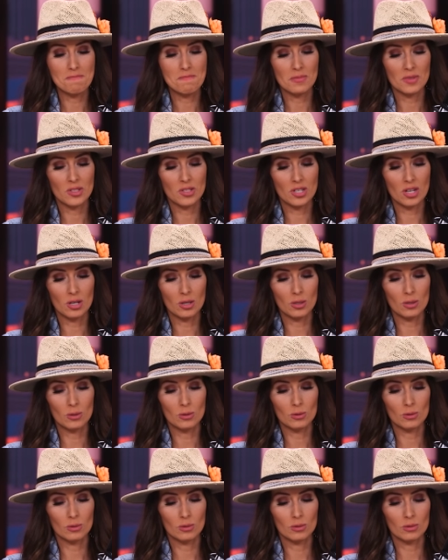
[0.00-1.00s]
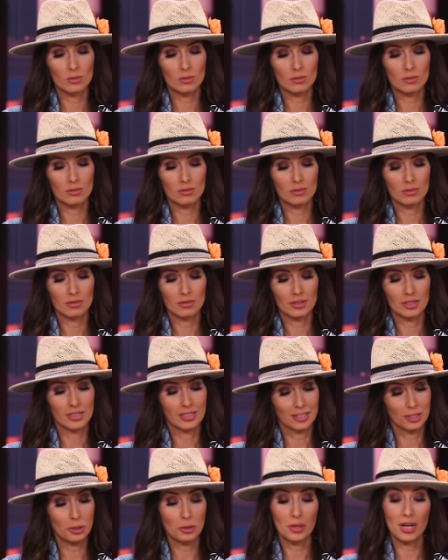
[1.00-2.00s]
So
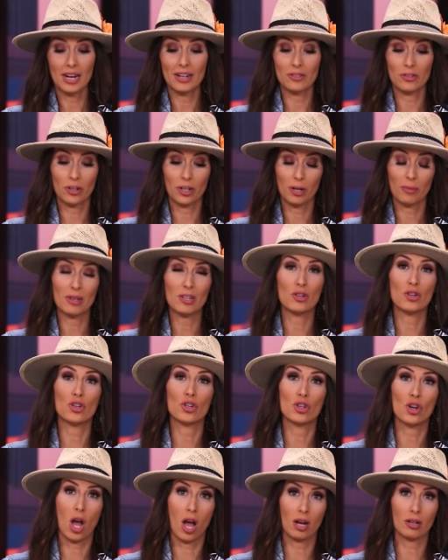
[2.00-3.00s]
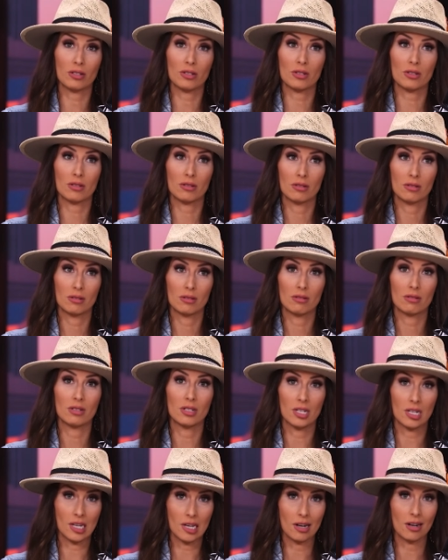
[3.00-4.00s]
you guys are going to be shocked
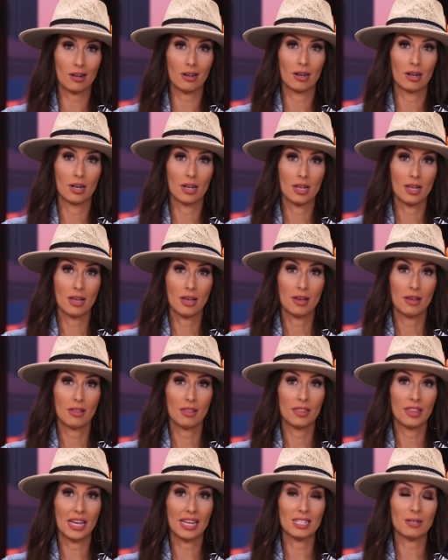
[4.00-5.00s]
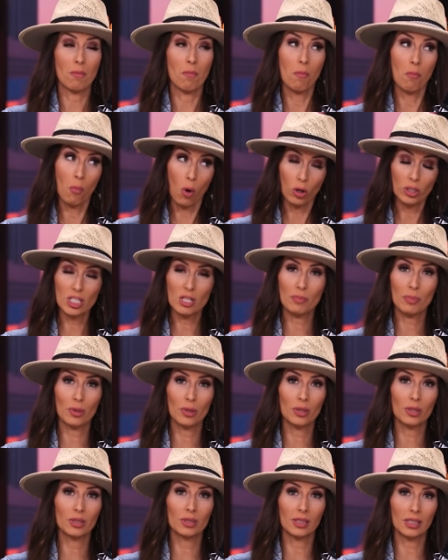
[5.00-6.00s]
to hear that
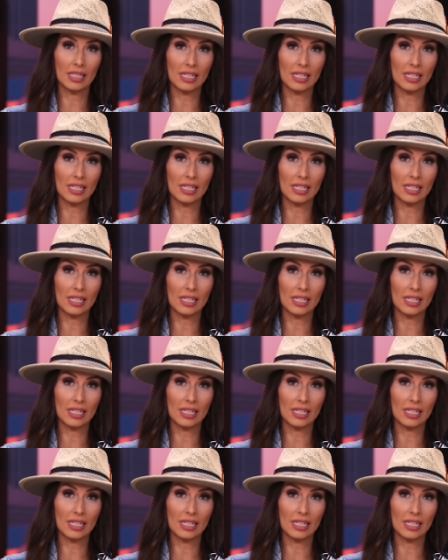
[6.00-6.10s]
multiple